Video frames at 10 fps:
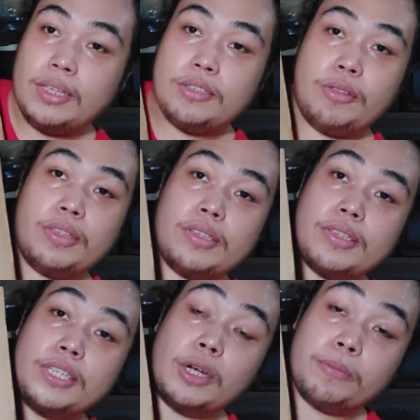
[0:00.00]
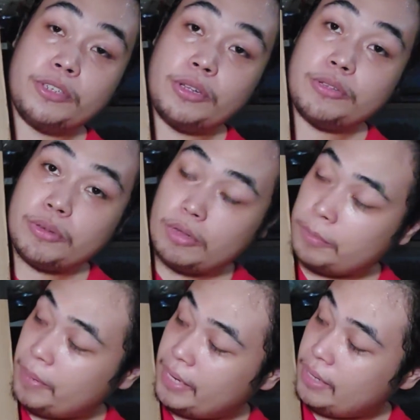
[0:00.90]
So this is the optional solar
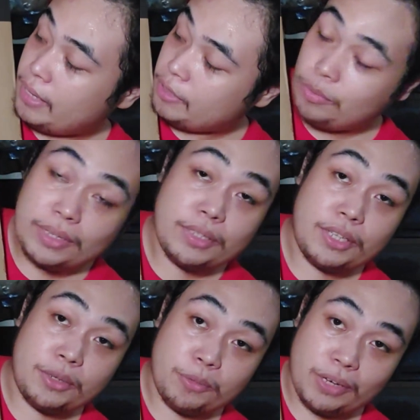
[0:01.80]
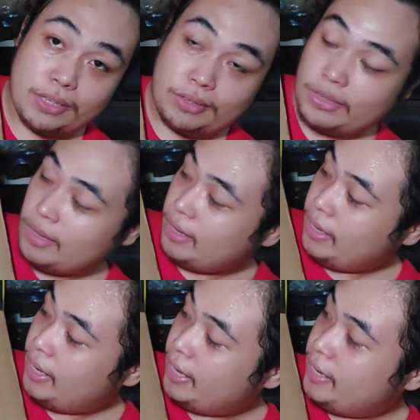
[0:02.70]
panel at 20 watts,
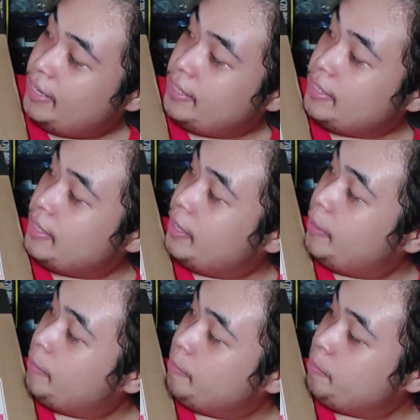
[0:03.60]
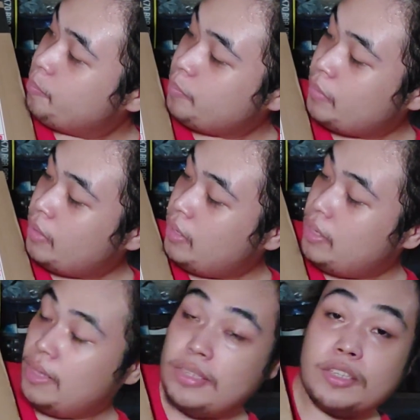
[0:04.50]
and
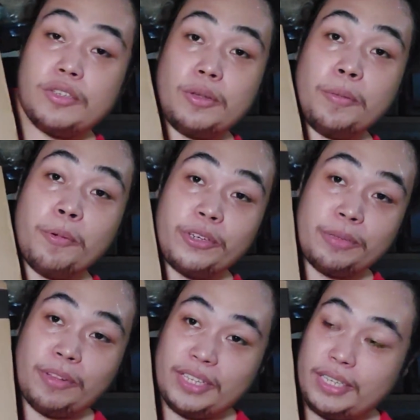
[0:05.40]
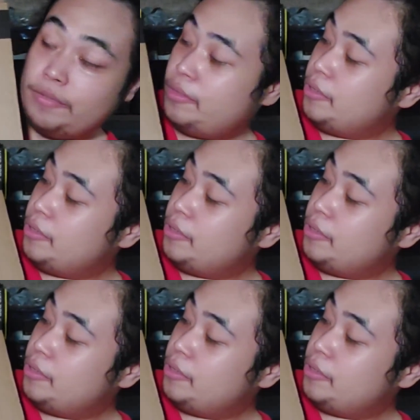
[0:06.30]
this is portable enough so